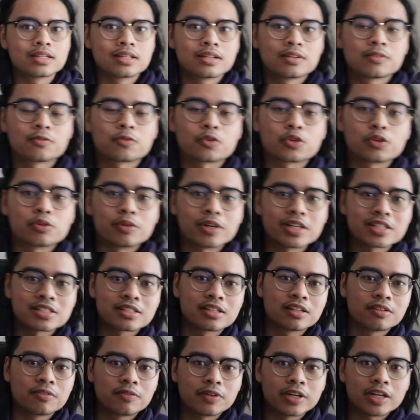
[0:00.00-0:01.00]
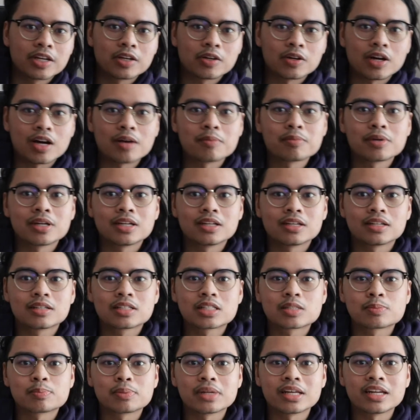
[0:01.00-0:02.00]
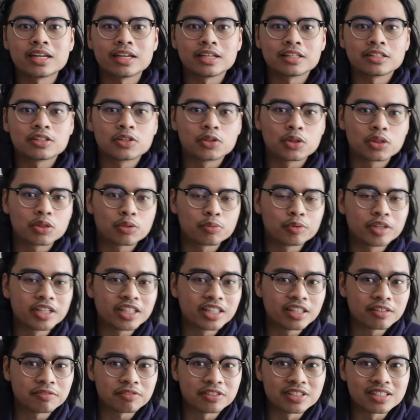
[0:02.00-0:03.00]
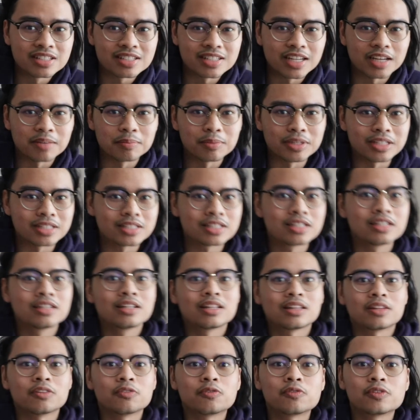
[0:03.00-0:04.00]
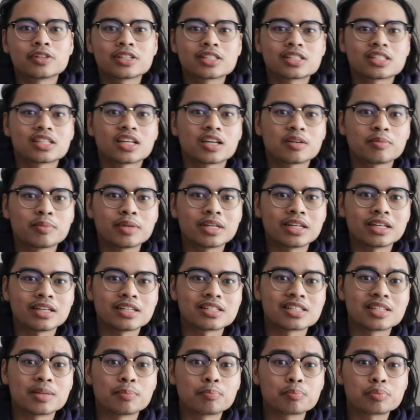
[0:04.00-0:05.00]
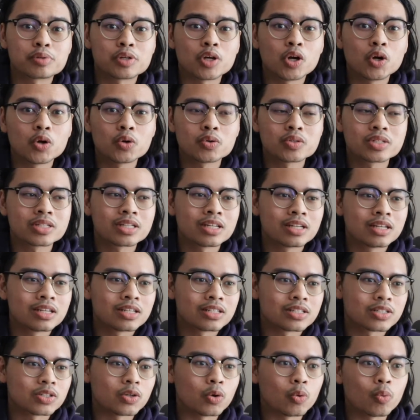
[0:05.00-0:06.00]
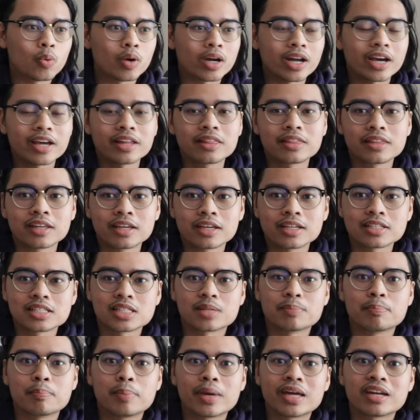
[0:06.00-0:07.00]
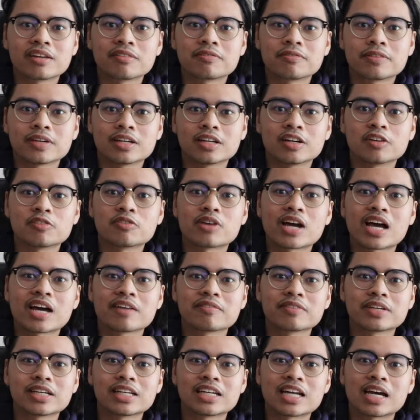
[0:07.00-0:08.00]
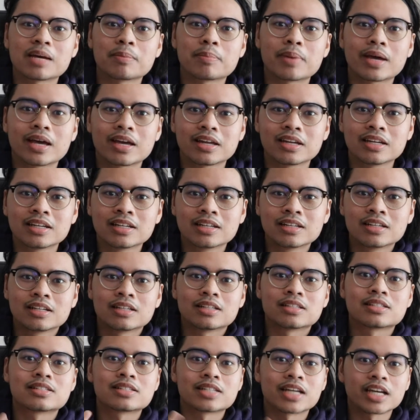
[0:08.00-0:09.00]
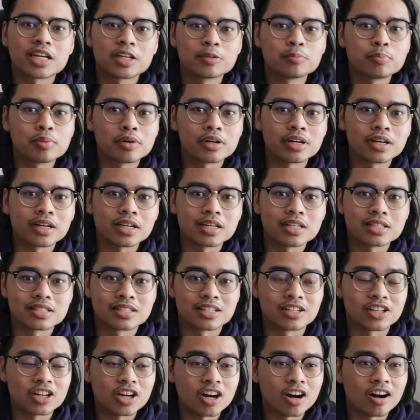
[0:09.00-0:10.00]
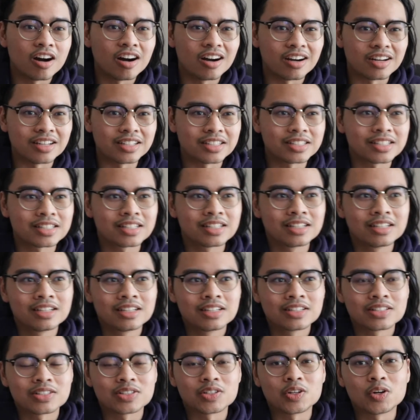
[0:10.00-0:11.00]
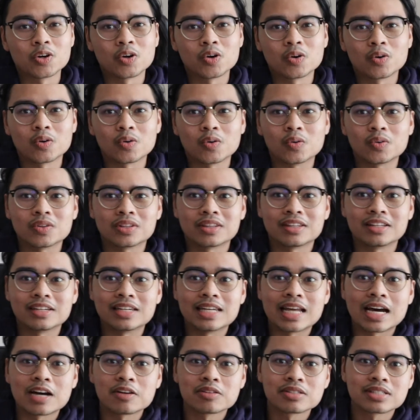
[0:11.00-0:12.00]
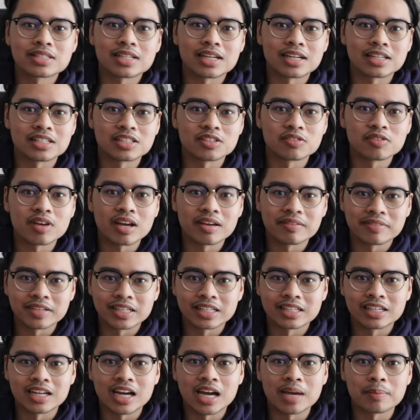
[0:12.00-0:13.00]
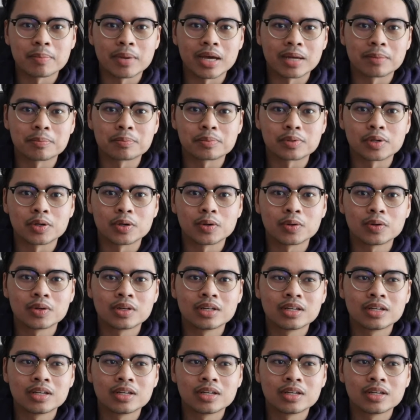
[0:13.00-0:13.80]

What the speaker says: For the rest of the video, I'm going to split it into 3 different segments. The first segment is the pros, so what I think is the benefit of having an iPad. The second part is the cons, so the downsides of having an iPad Pro